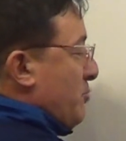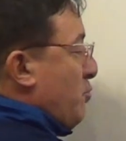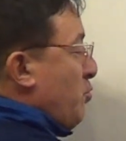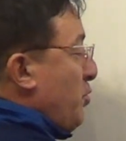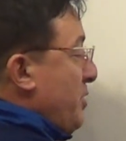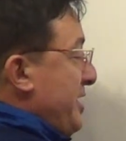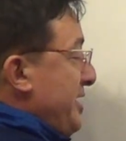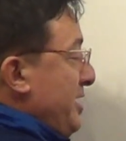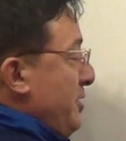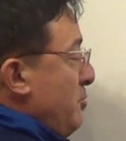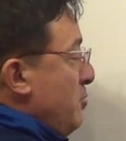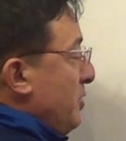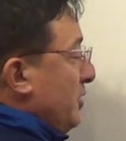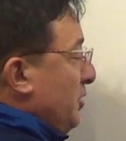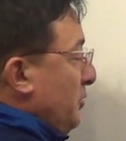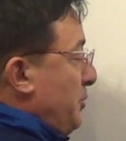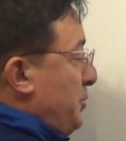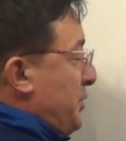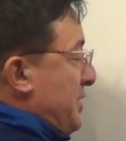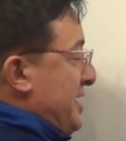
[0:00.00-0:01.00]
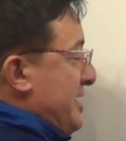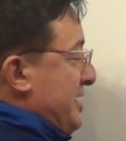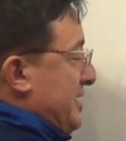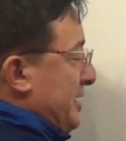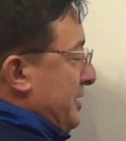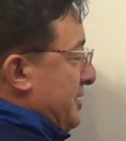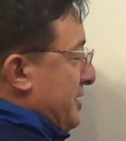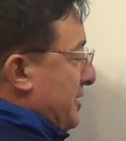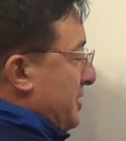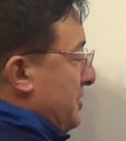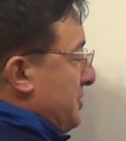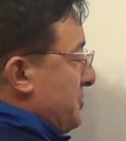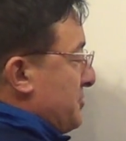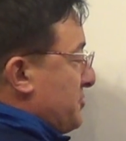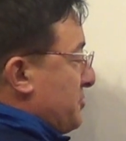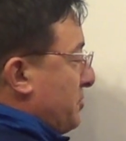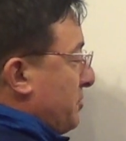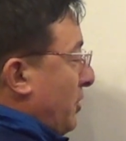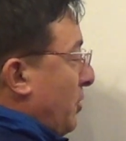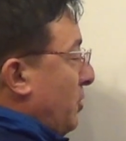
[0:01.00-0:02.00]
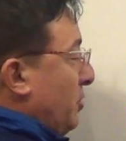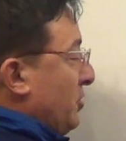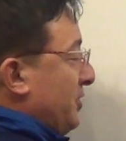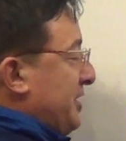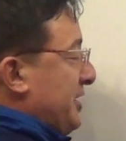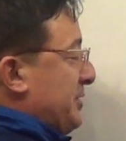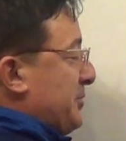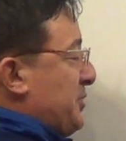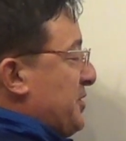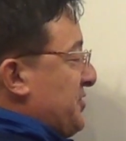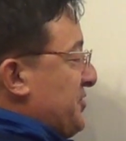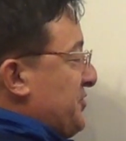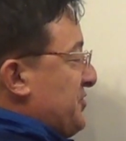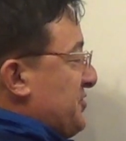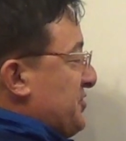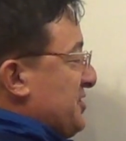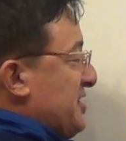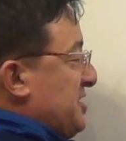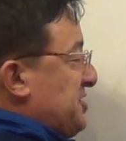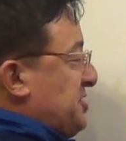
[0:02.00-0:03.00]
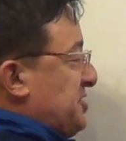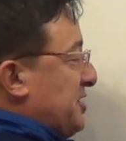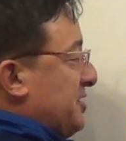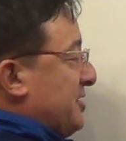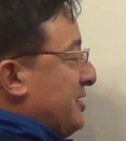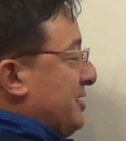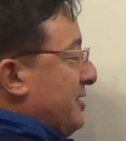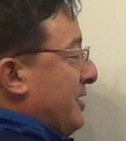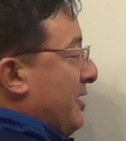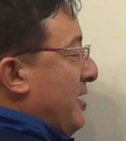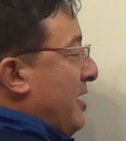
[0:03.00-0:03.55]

we will be in a controlling position